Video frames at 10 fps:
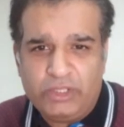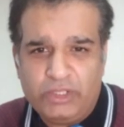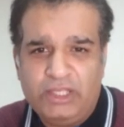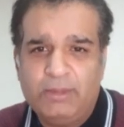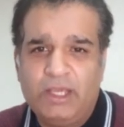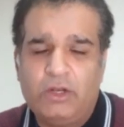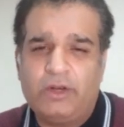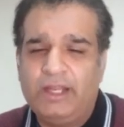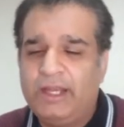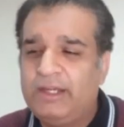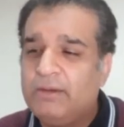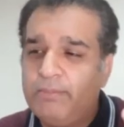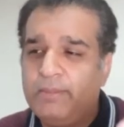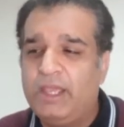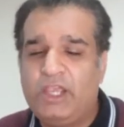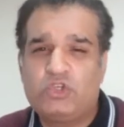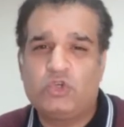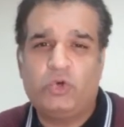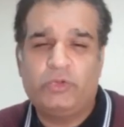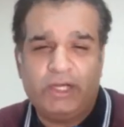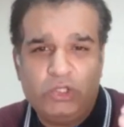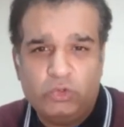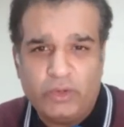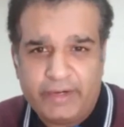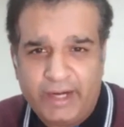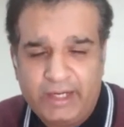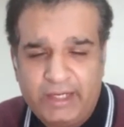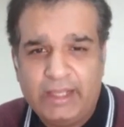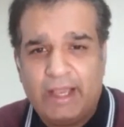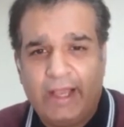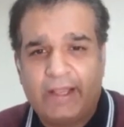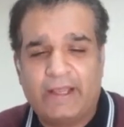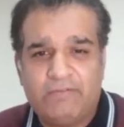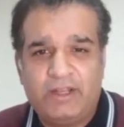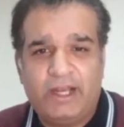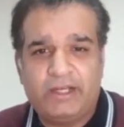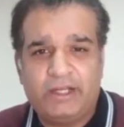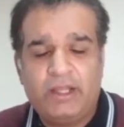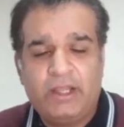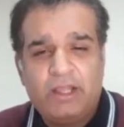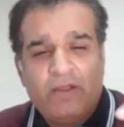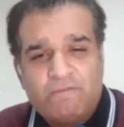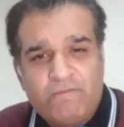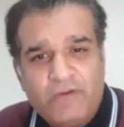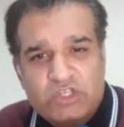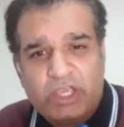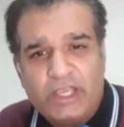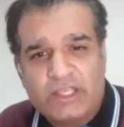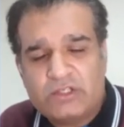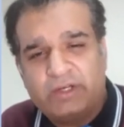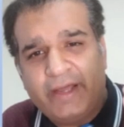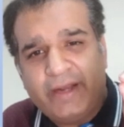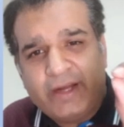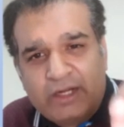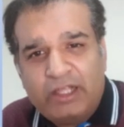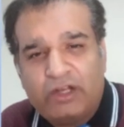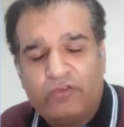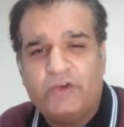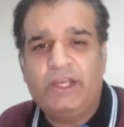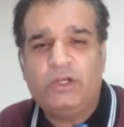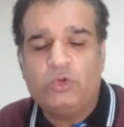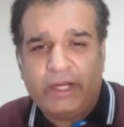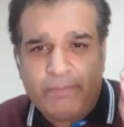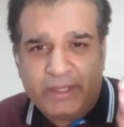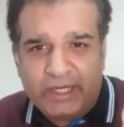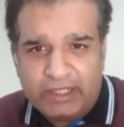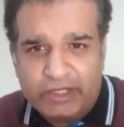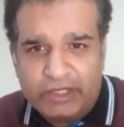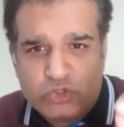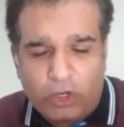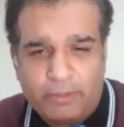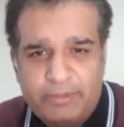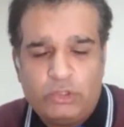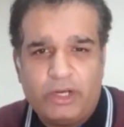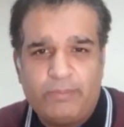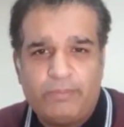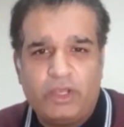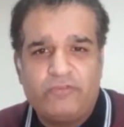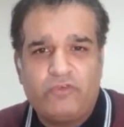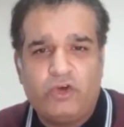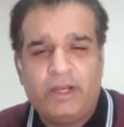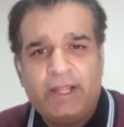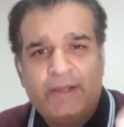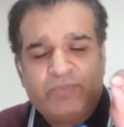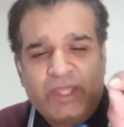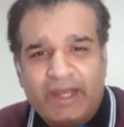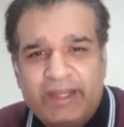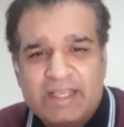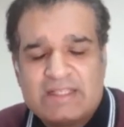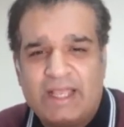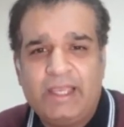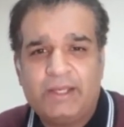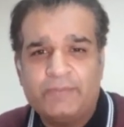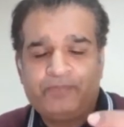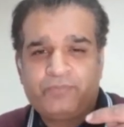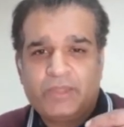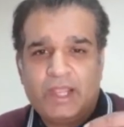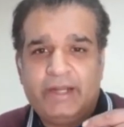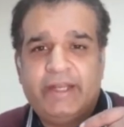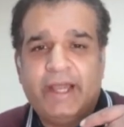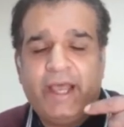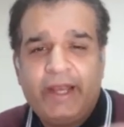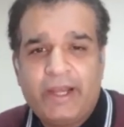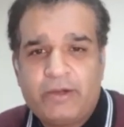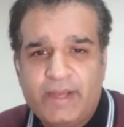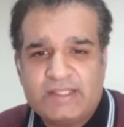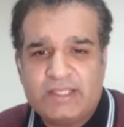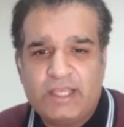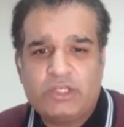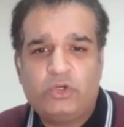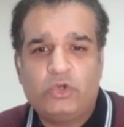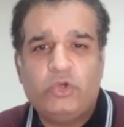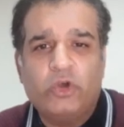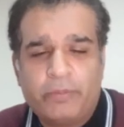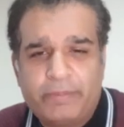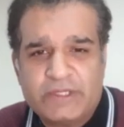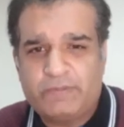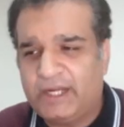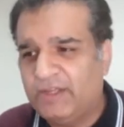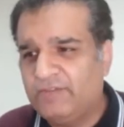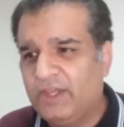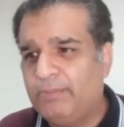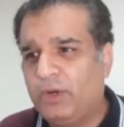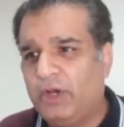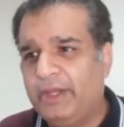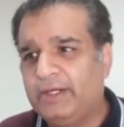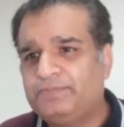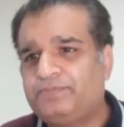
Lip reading: email or LinkedIn, make sure that you are writing a cover letter which is directly referring to that particular job that you are applying for. And it is like a direct message to your prospective employer.